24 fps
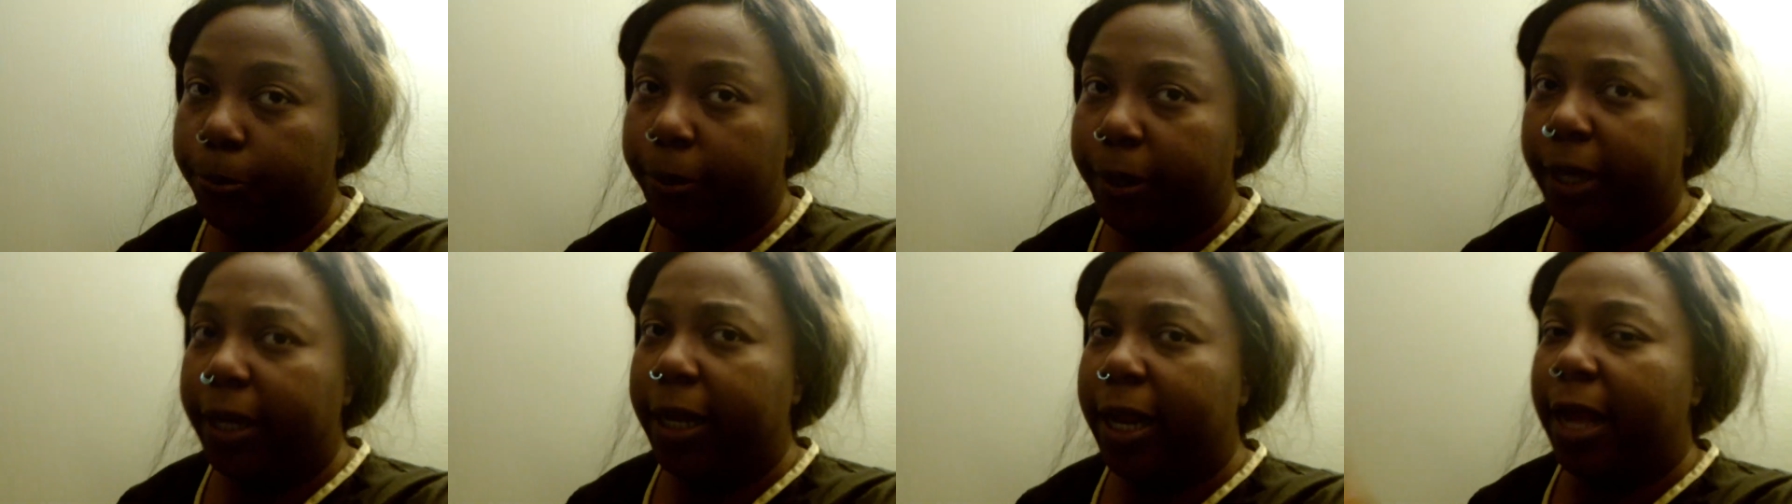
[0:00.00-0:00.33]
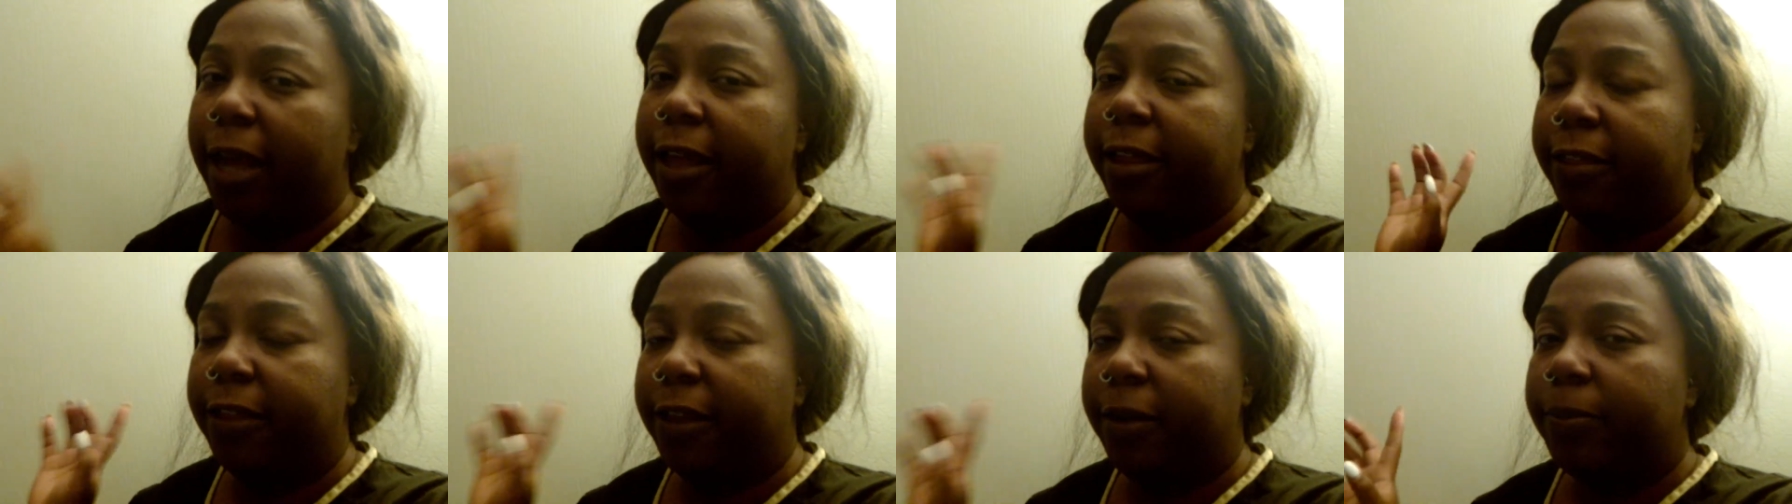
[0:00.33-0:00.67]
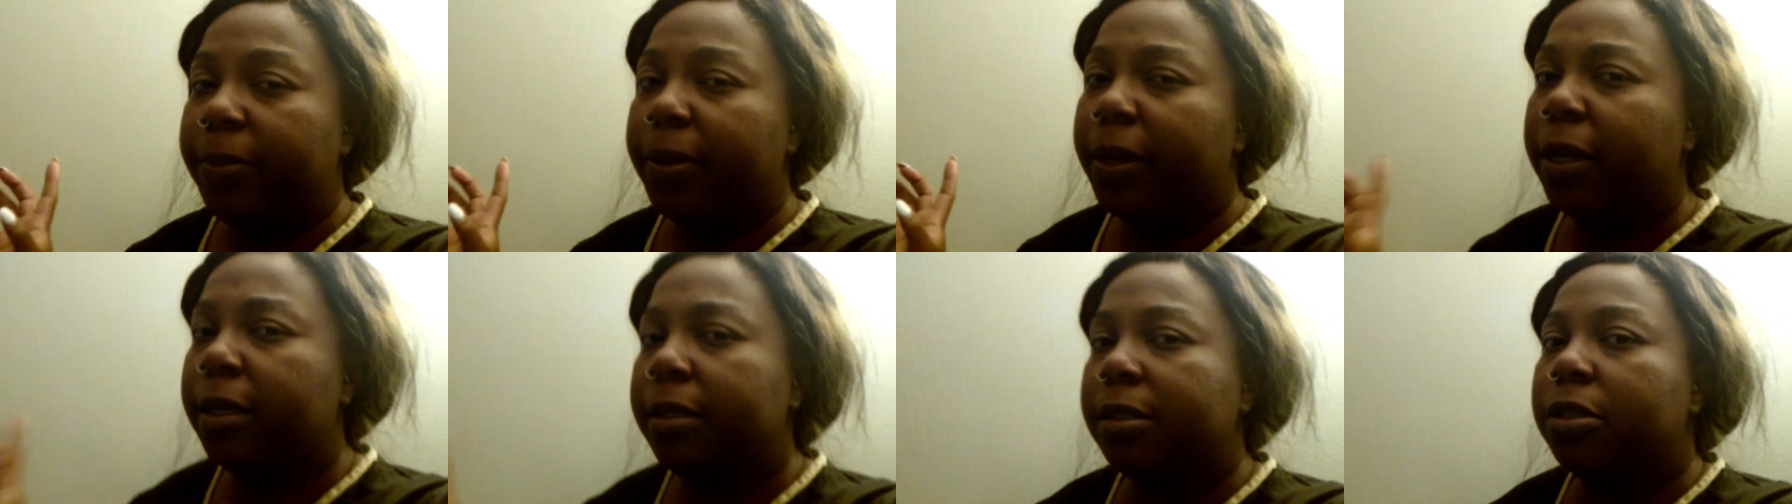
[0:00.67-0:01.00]
but I think
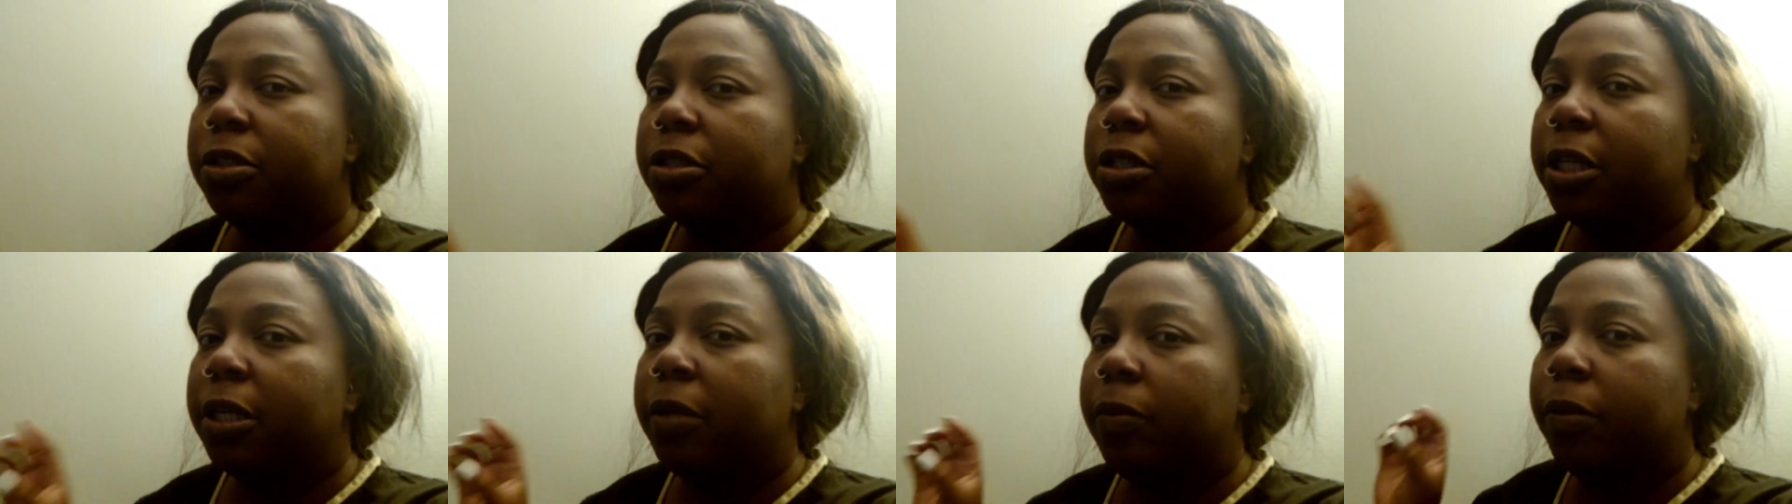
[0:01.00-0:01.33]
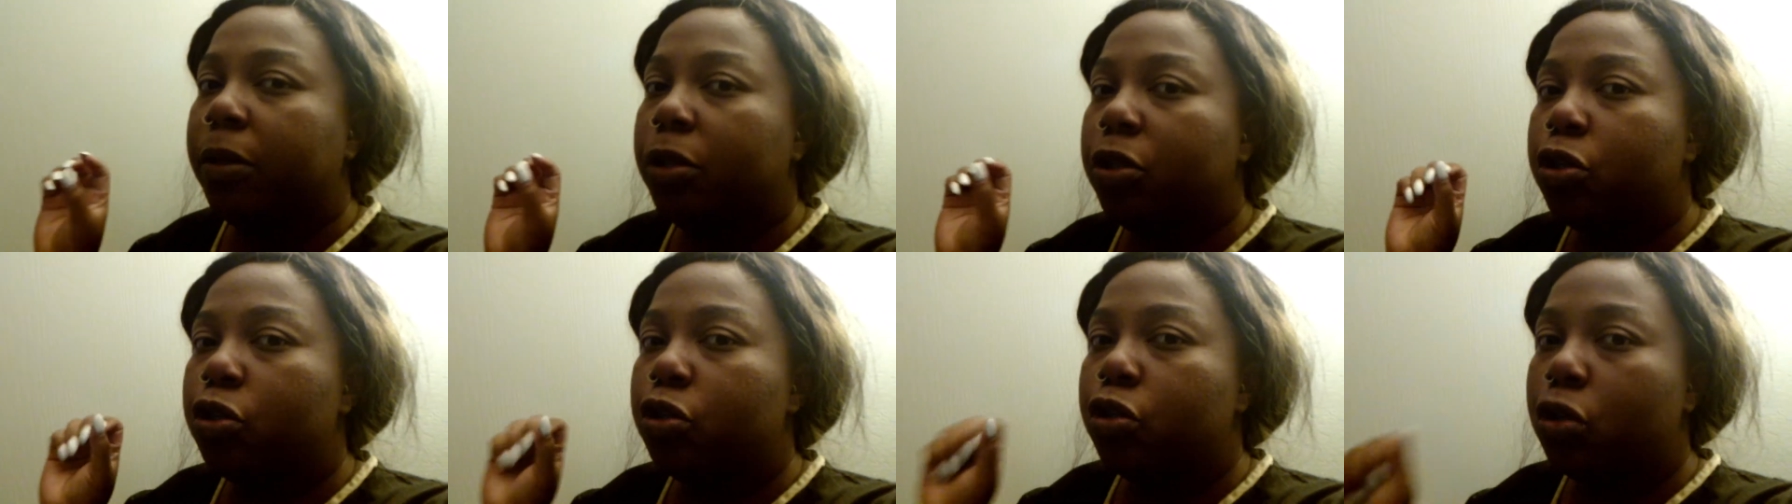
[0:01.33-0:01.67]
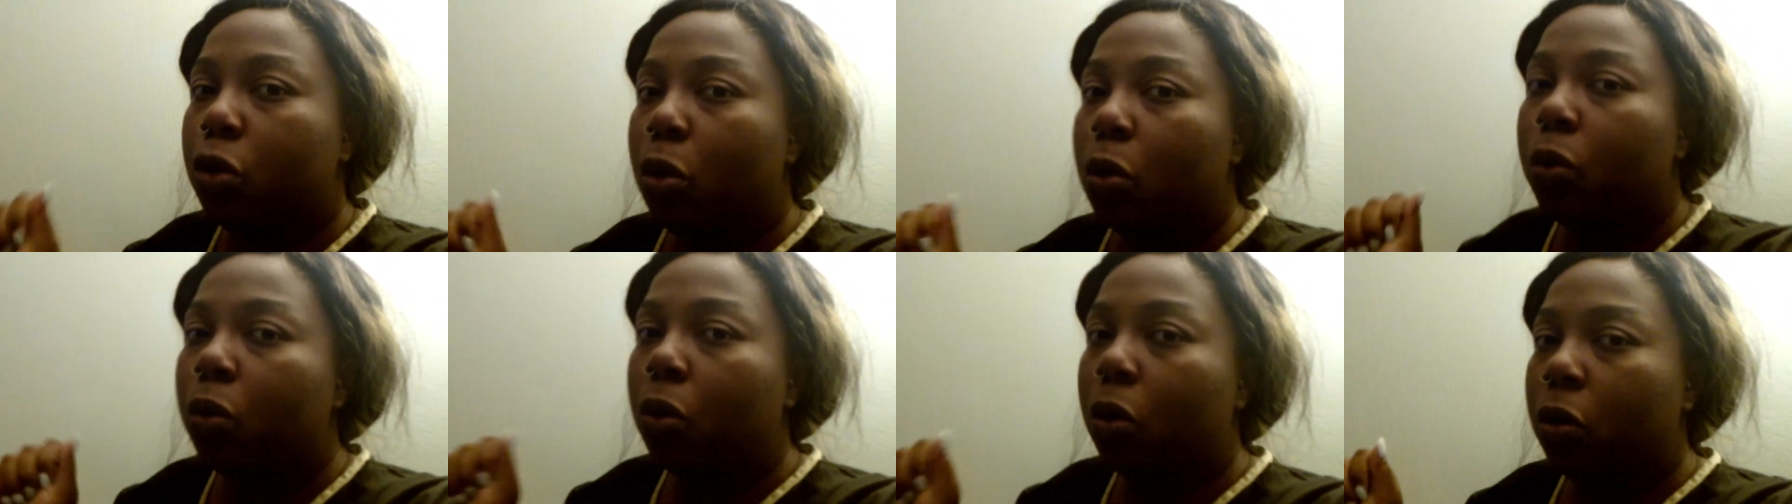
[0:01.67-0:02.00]
because it's going to be
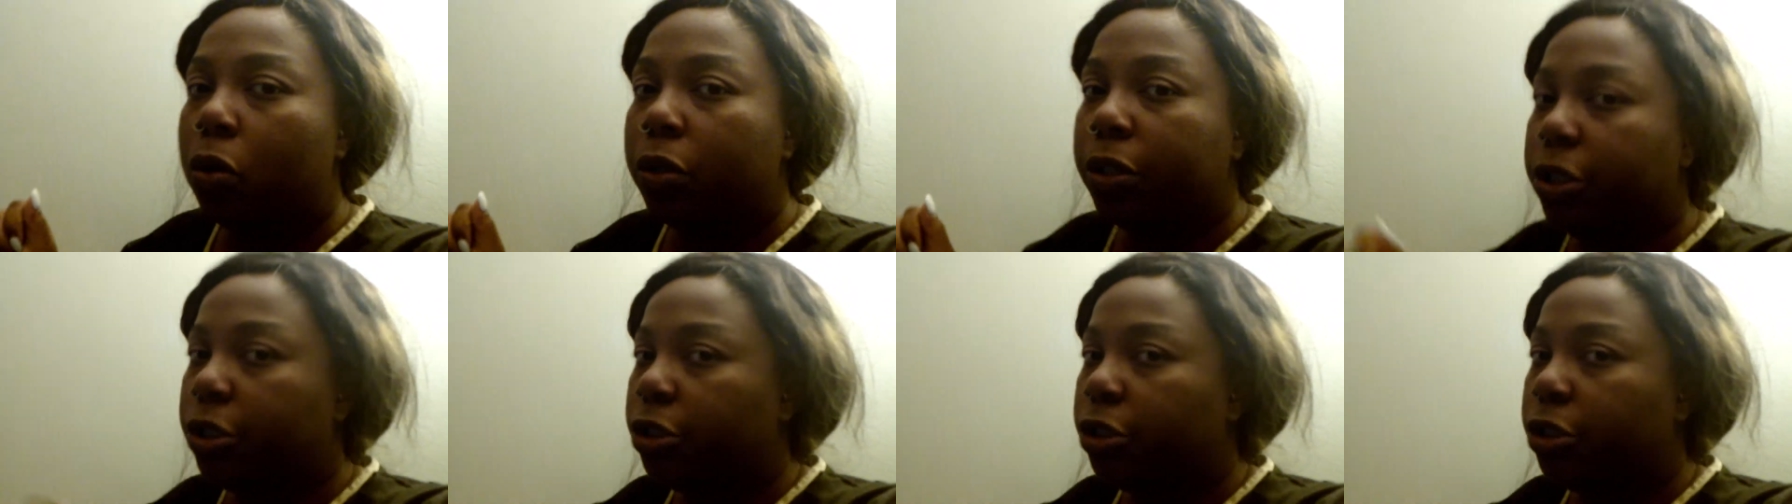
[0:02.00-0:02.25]
so cold,